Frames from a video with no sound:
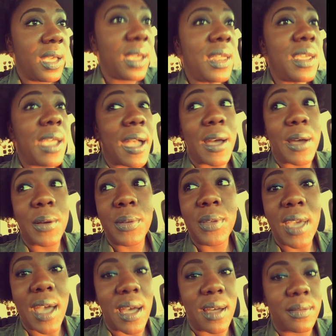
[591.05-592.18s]
anyhow,
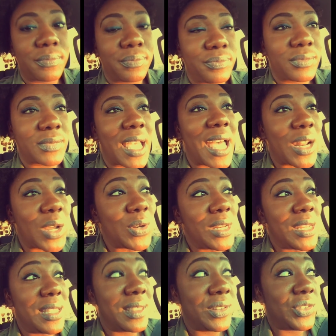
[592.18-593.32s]
yeah, I don't
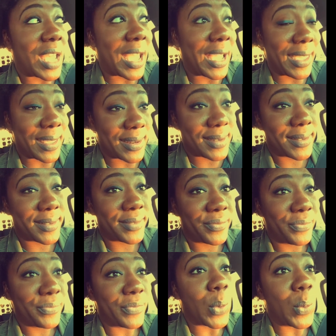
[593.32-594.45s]
need the jacket
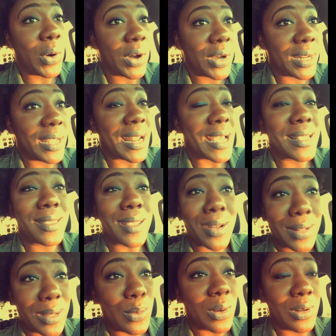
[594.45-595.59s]
for one, and I
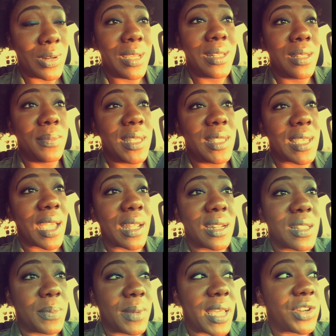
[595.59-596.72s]
certainly won't need to be taking
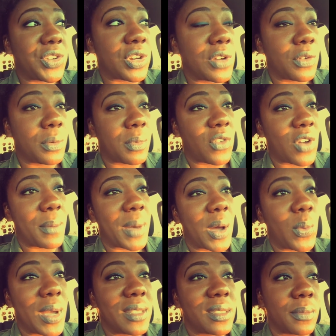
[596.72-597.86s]
this plaid shirt from around my
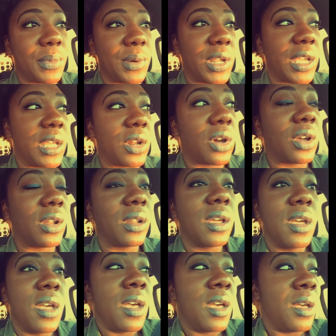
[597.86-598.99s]
waist and putting it on,
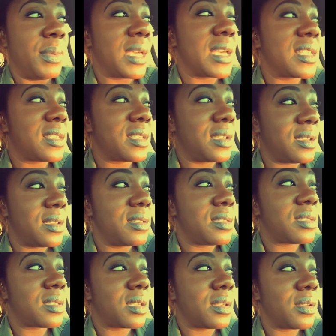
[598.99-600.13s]
because it
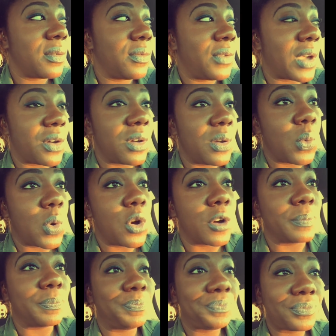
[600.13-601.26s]
is very
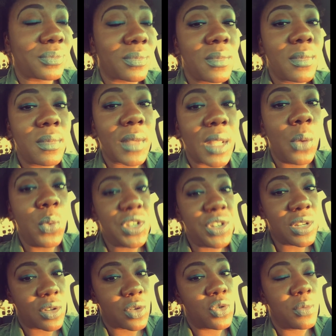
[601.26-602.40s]
warm, which
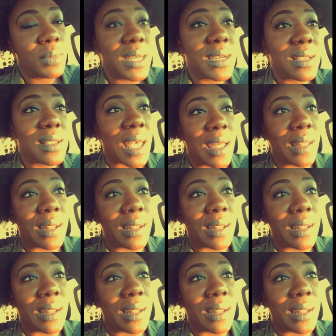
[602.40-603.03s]
is cool because I